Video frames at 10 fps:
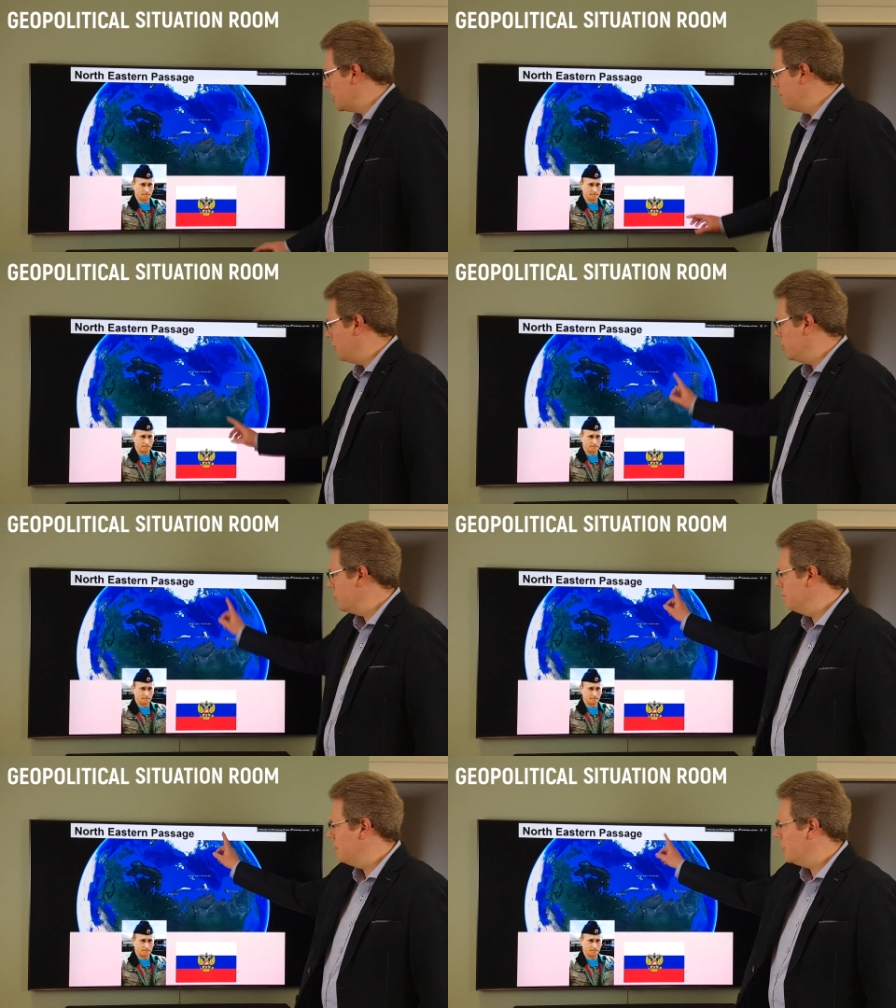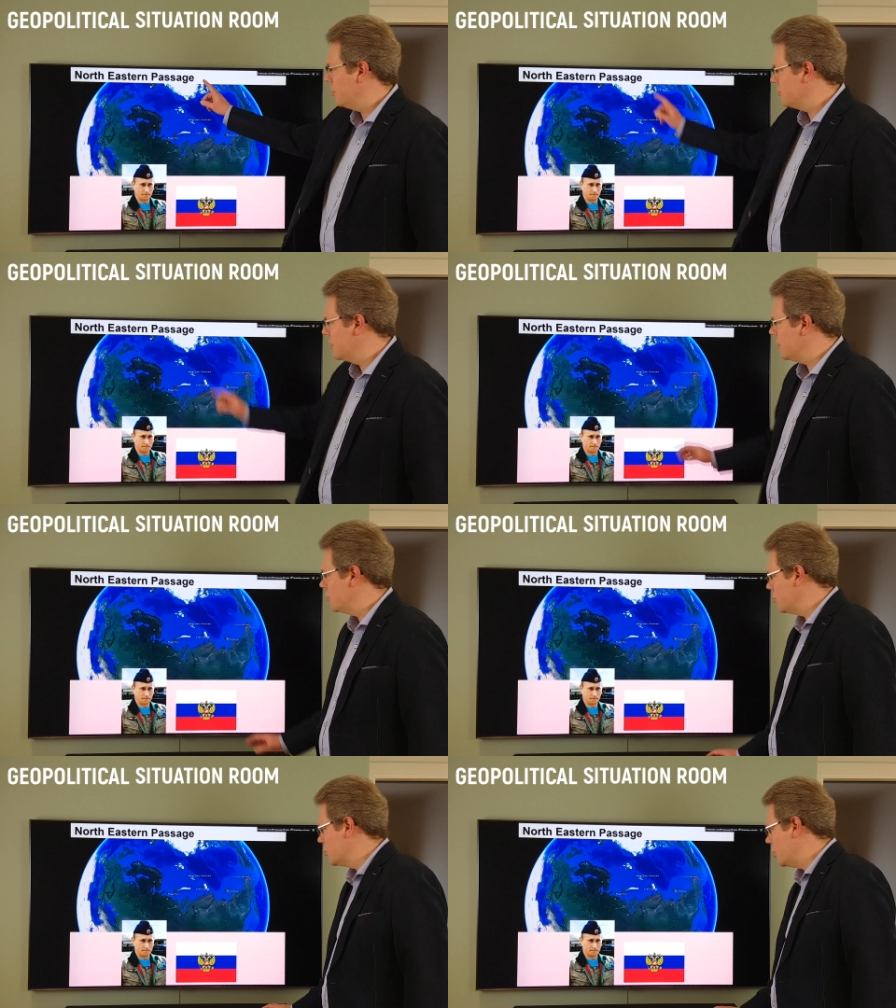important because
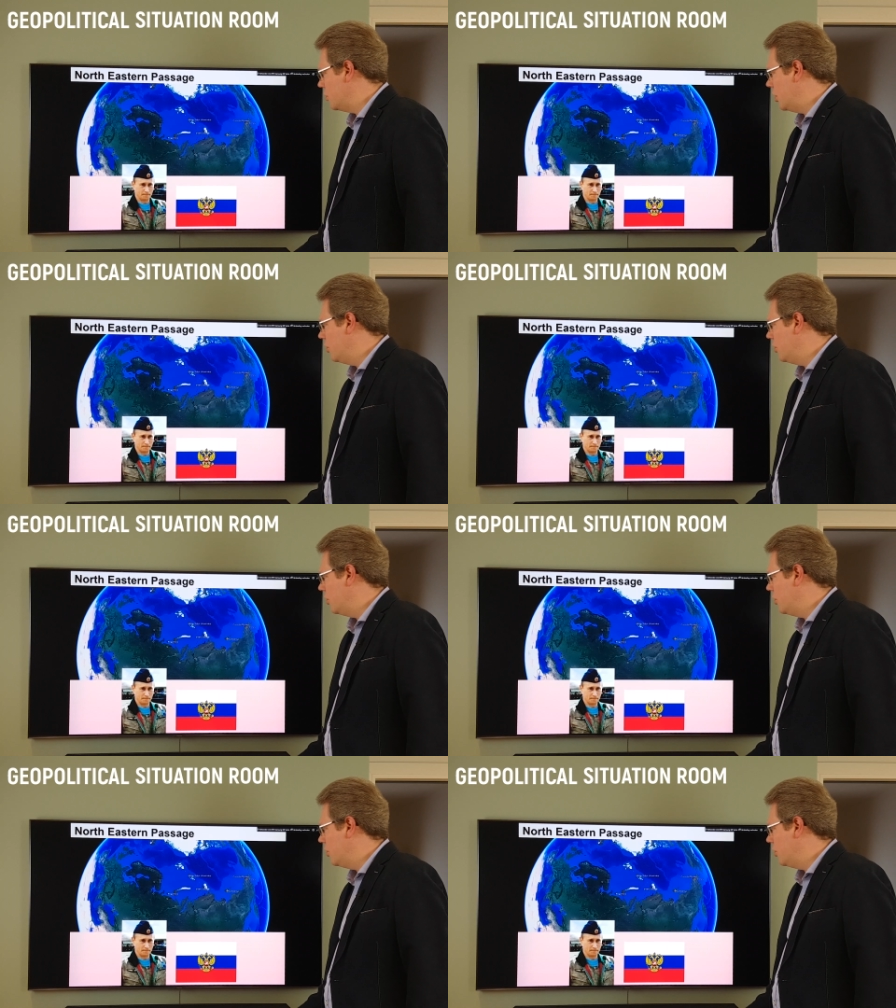there's also